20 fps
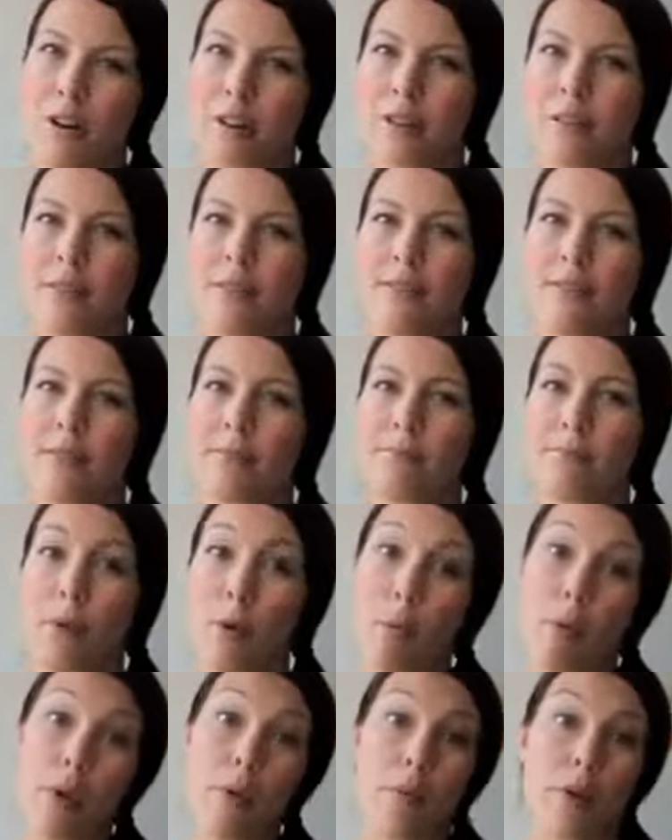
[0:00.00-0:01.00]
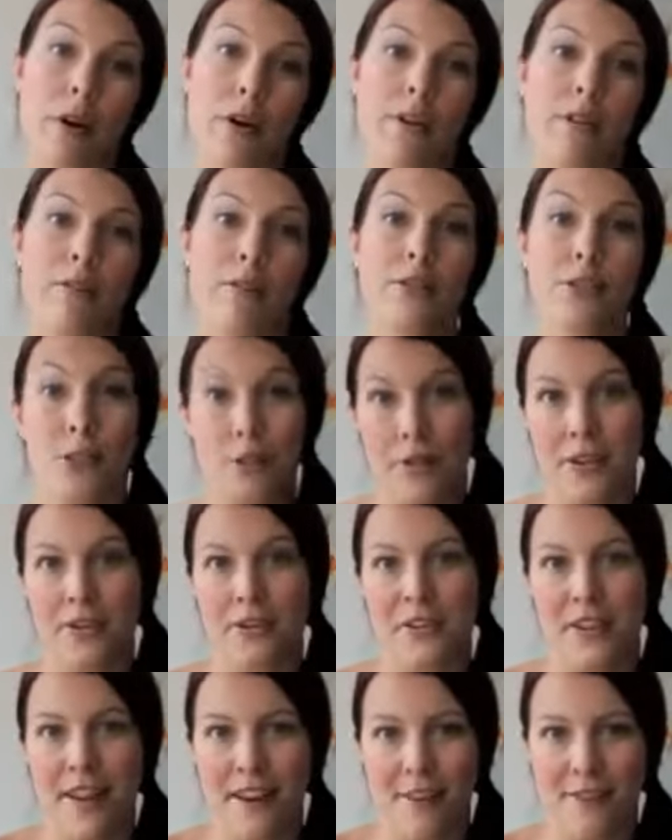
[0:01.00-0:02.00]
weren't, but we were, so
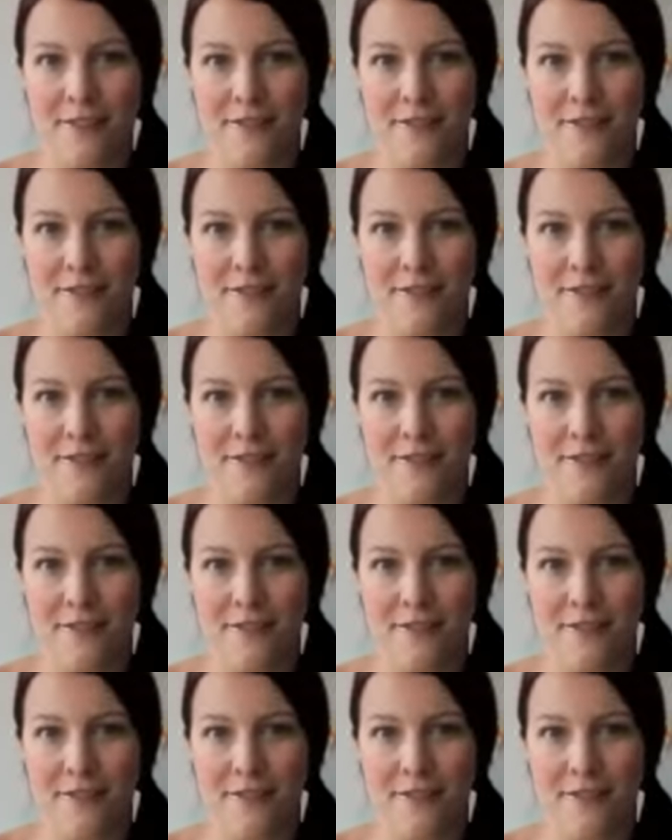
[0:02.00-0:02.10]
here's